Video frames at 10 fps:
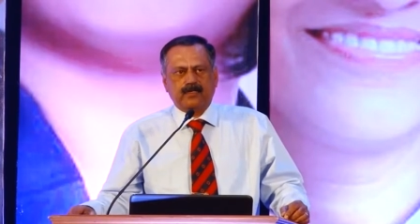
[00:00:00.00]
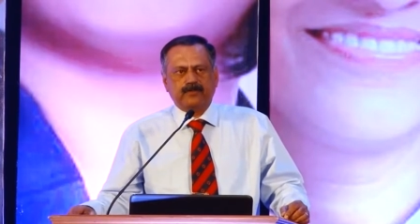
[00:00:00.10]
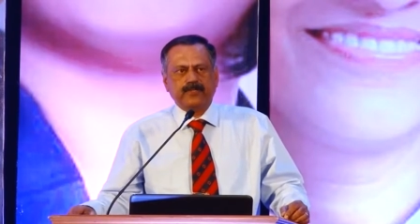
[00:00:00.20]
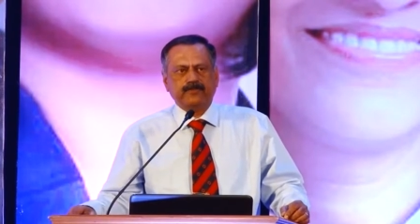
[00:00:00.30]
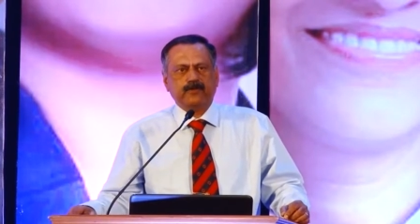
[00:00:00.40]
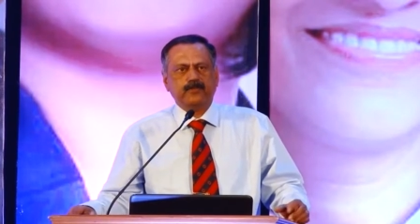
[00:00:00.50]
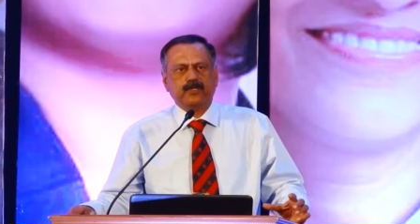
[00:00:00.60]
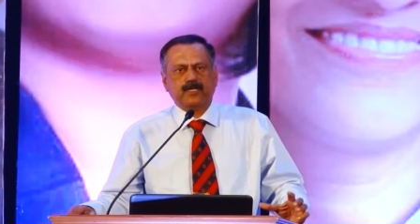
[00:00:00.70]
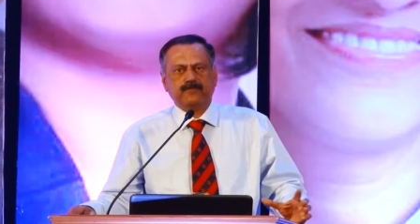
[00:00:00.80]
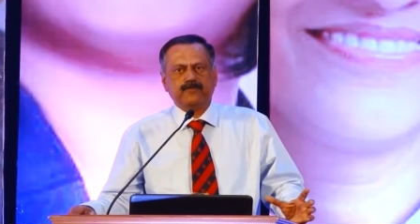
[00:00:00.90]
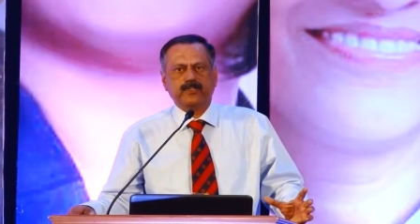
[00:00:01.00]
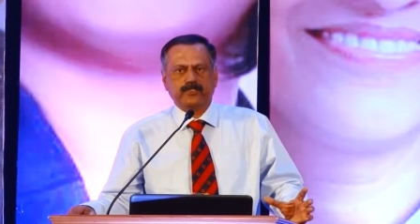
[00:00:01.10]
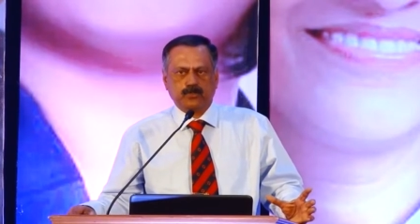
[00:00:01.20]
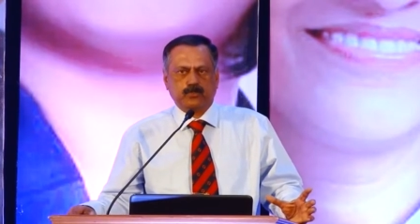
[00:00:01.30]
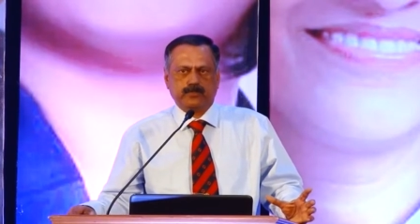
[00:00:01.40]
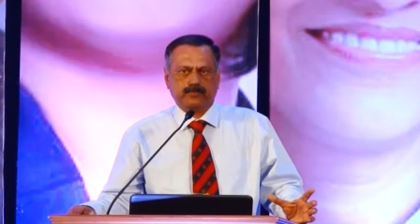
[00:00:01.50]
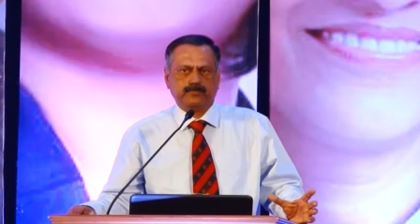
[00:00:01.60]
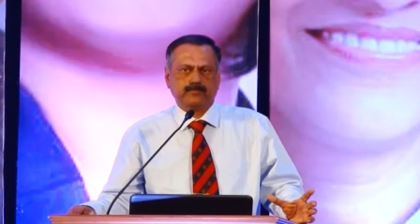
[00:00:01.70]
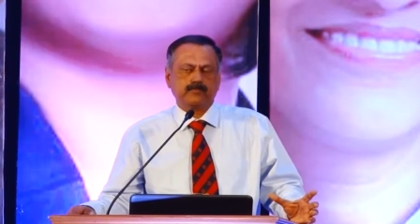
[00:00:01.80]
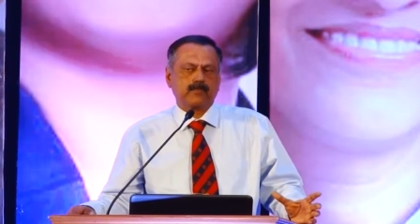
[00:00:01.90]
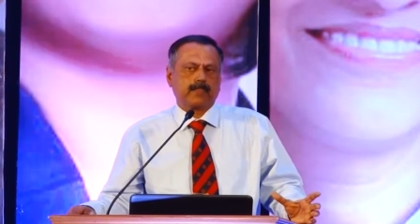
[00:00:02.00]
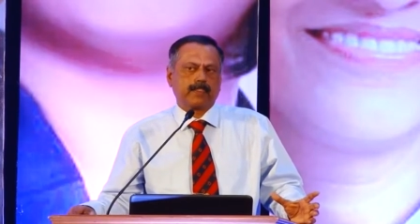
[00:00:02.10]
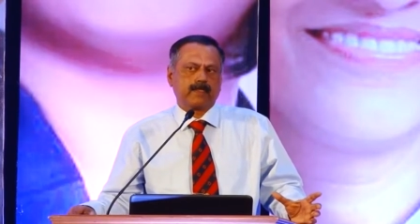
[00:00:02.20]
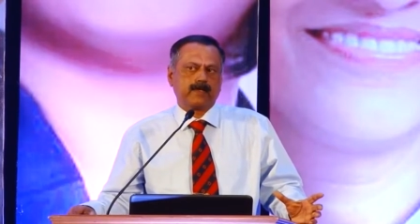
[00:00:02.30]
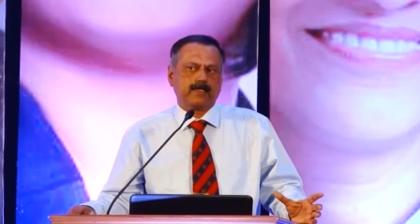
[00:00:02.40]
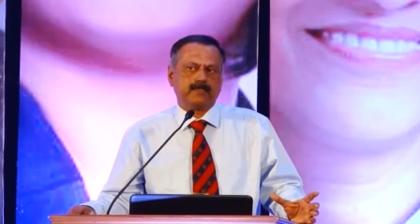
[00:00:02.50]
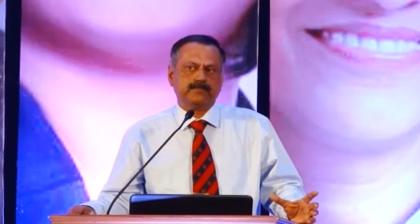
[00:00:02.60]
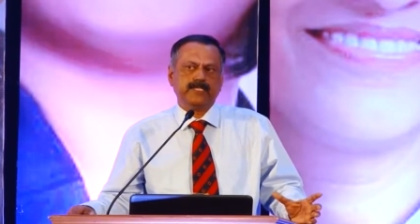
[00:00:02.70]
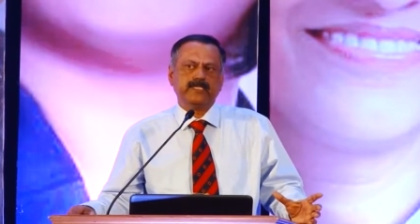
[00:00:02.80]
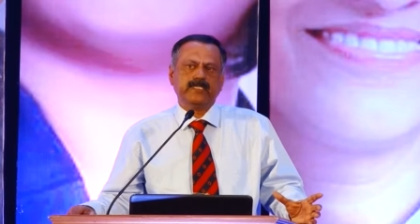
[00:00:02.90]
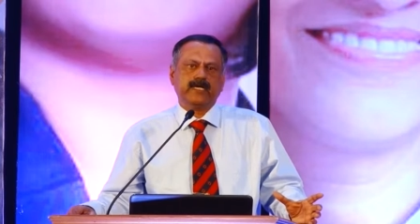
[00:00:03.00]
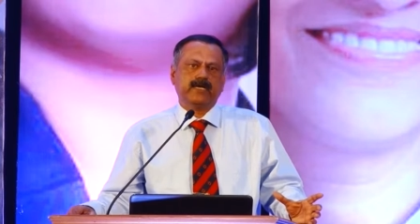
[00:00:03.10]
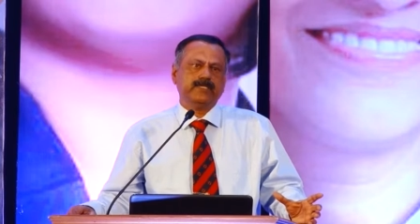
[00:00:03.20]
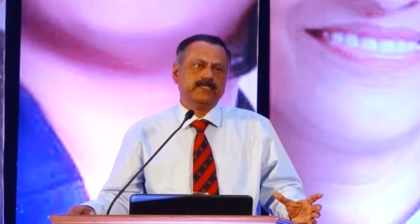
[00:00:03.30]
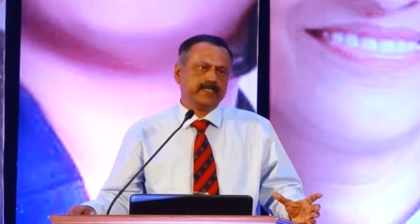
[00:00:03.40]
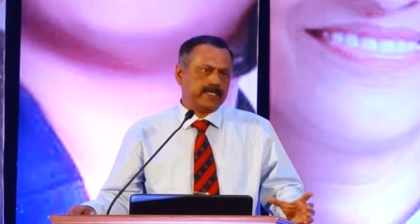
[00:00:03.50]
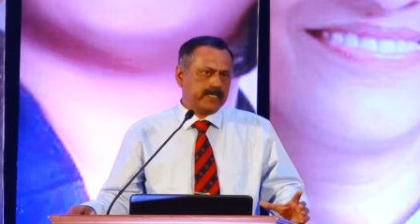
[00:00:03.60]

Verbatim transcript: Away from your comfort zone, being in the army,